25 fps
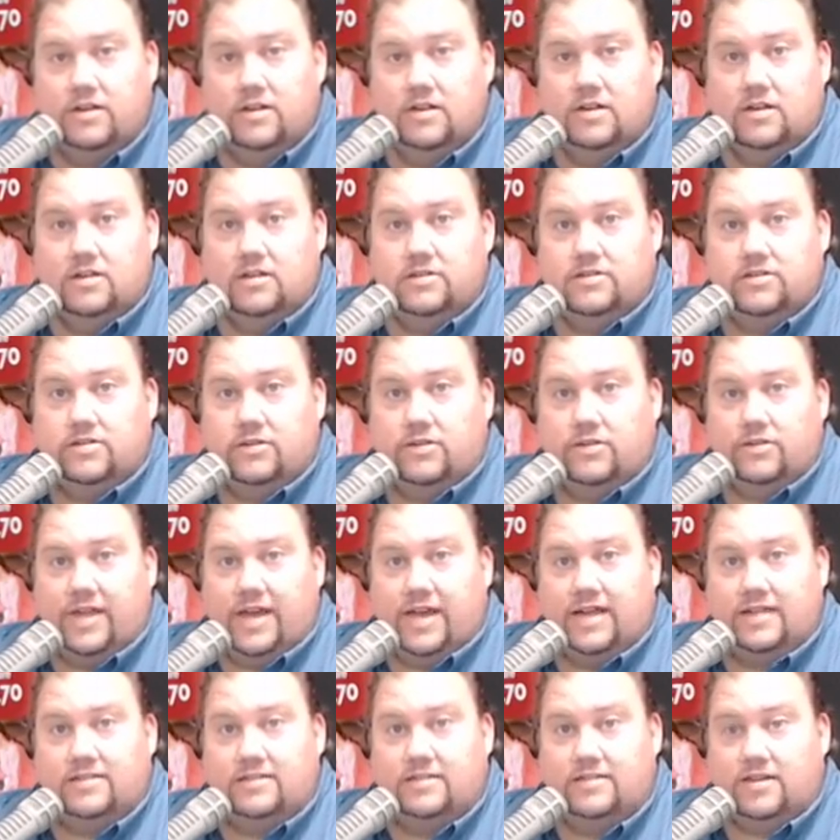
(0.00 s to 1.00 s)
So
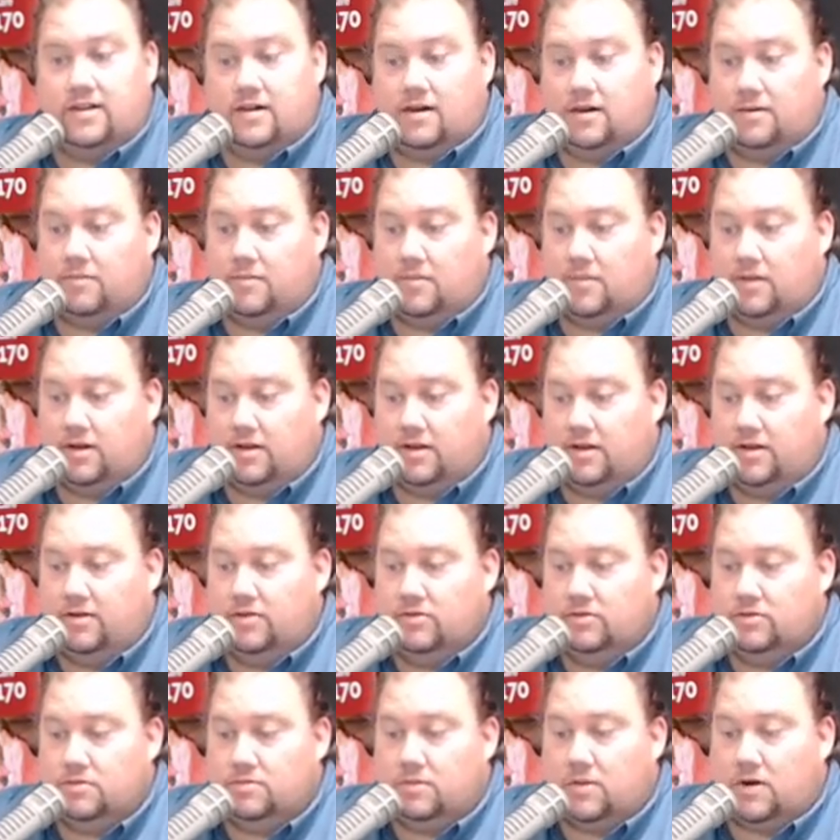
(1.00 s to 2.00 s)
that's a
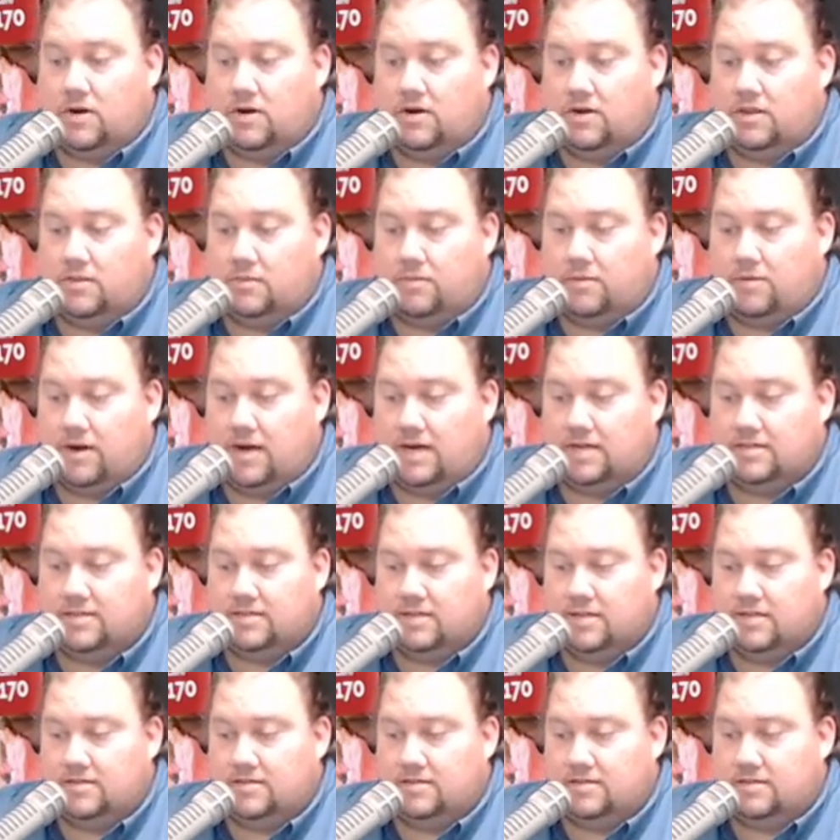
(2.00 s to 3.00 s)
huge part of the
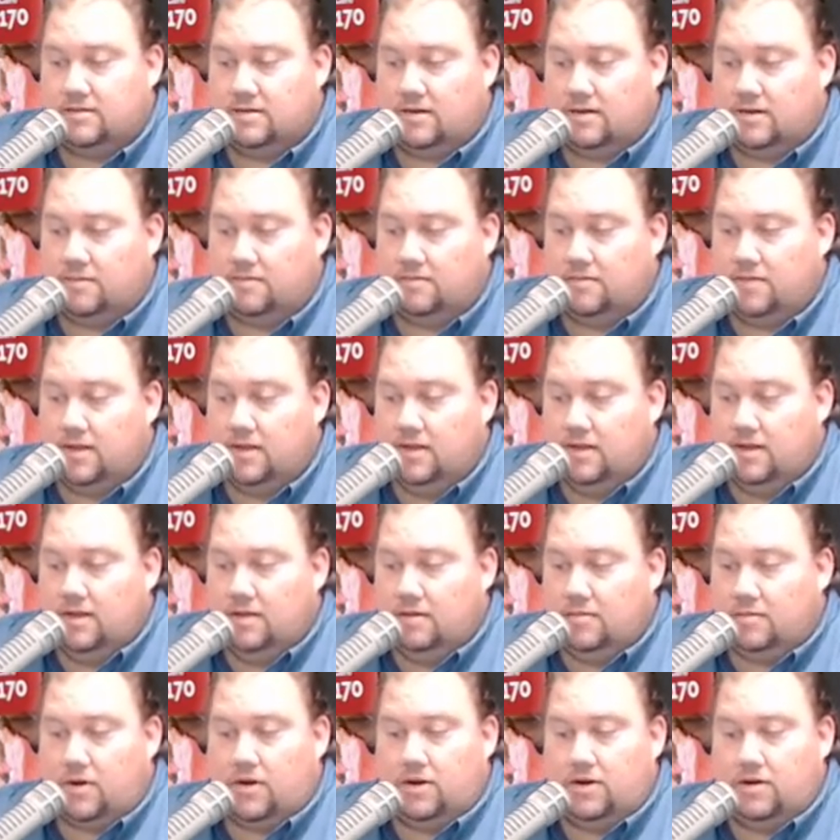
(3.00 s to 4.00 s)
process,
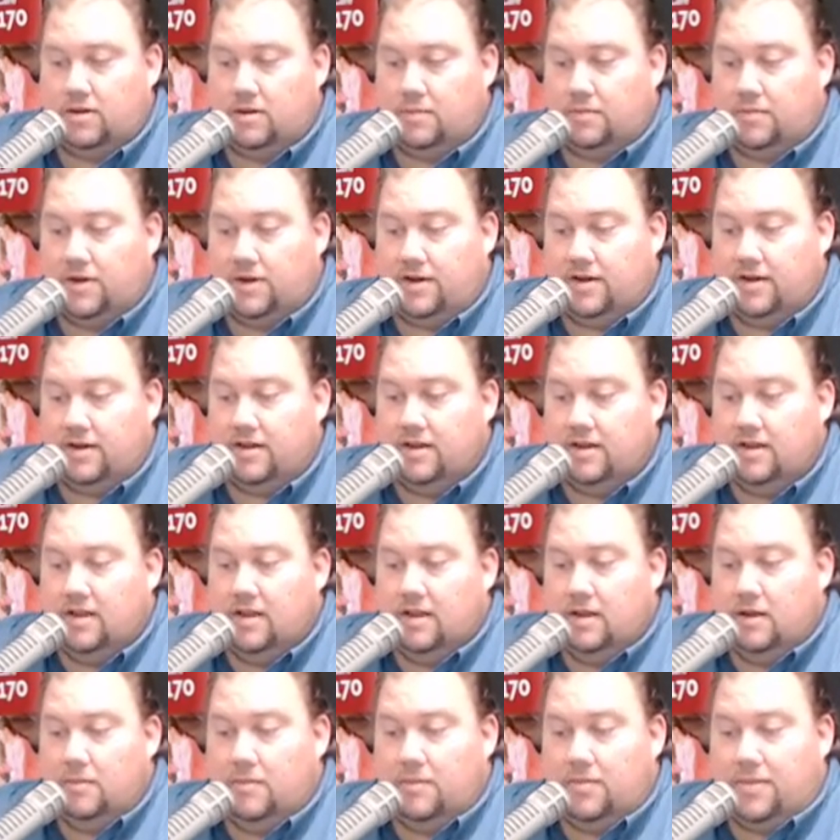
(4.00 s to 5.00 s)
pardon the pun.
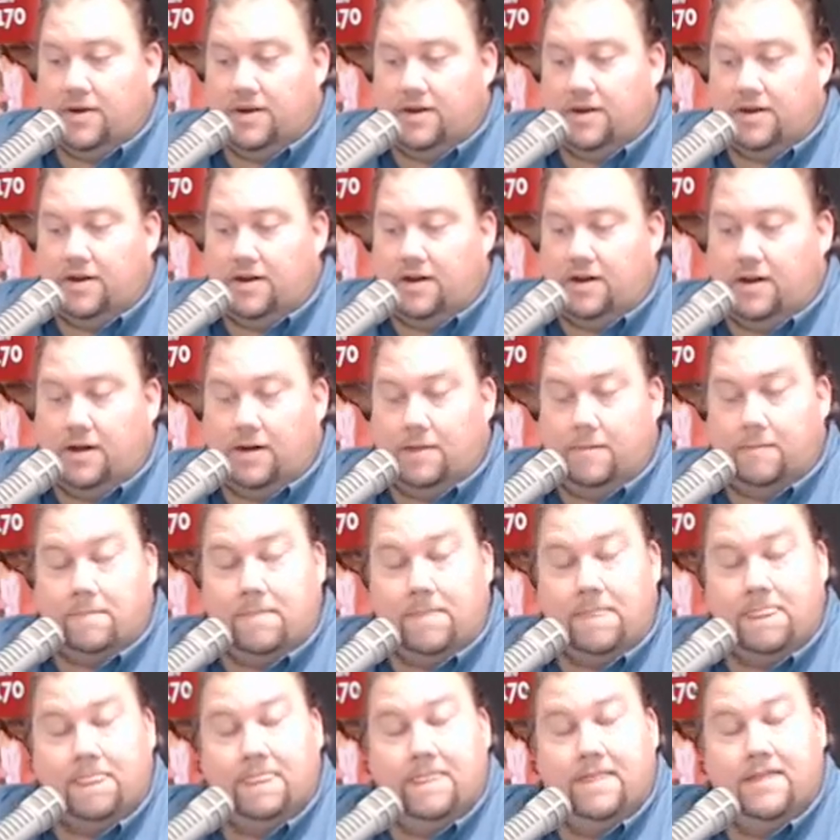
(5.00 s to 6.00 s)
But
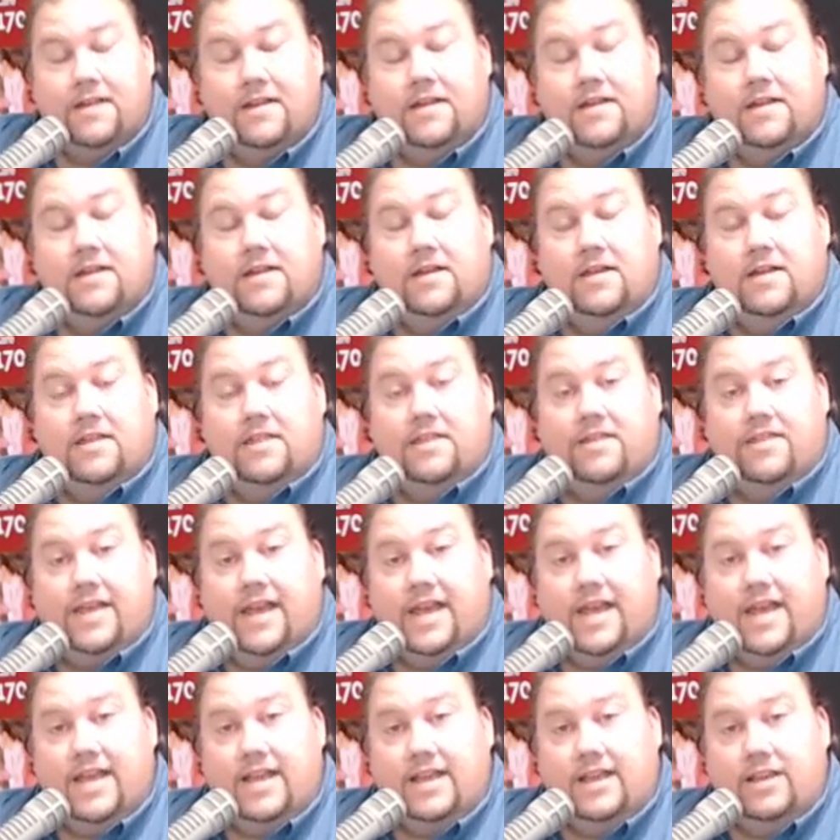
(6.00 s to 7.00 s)

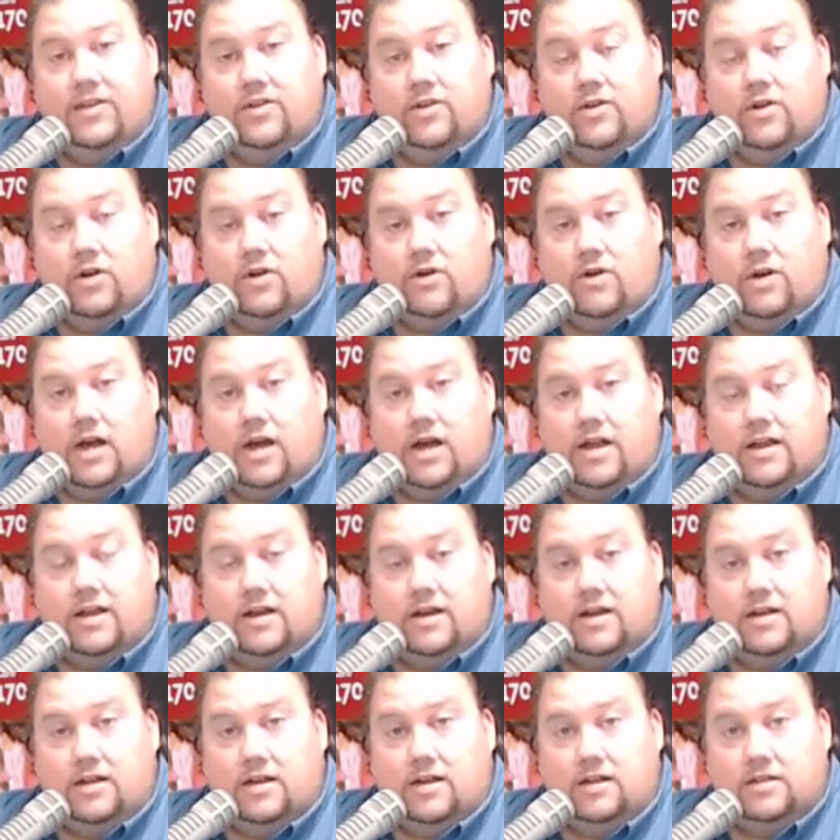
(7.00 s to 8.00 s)
then you go on
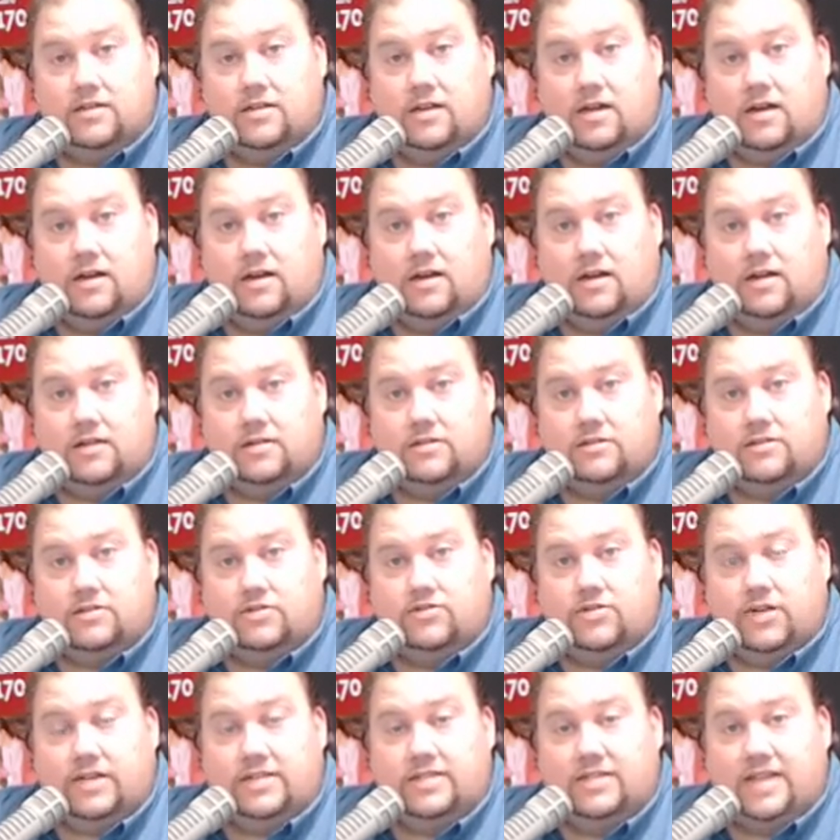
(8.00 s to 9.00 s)
a
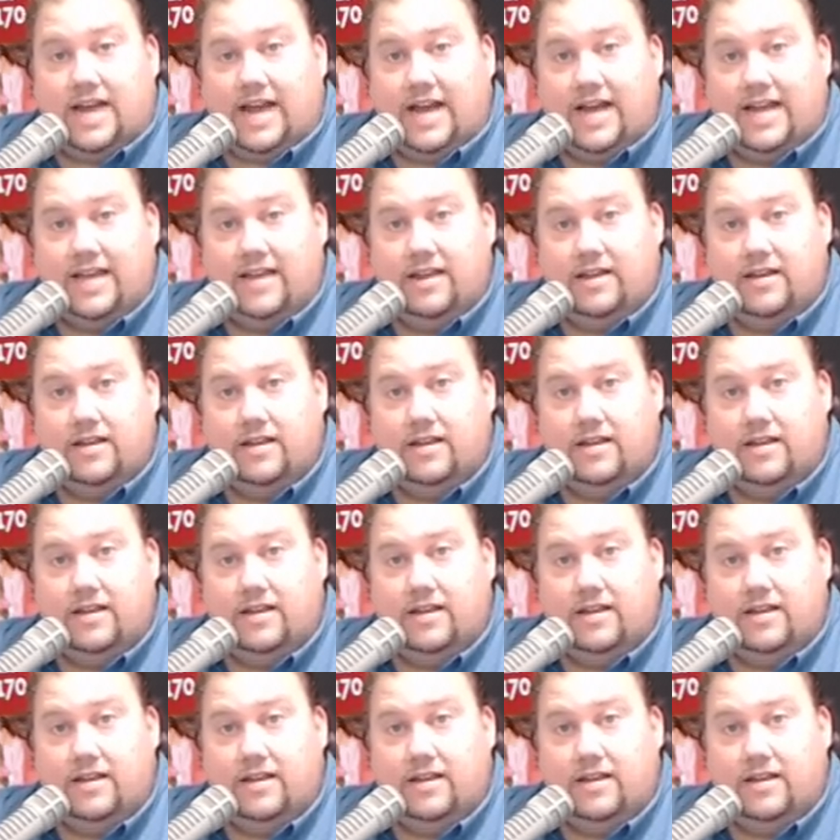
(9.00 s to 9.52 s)
strict diet